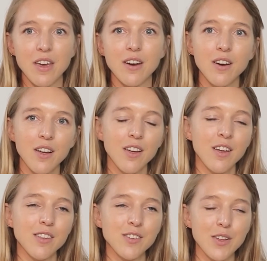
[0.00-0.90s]
there.
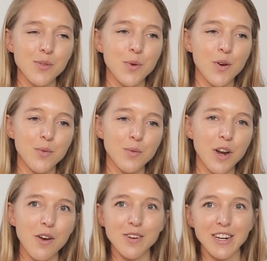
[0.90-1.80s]
So that's what
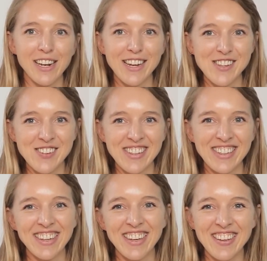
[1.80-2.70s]
I really like
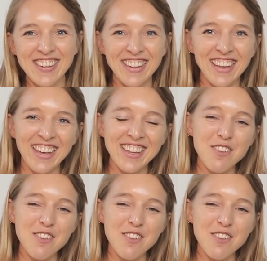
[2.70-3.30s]
doing, yeah.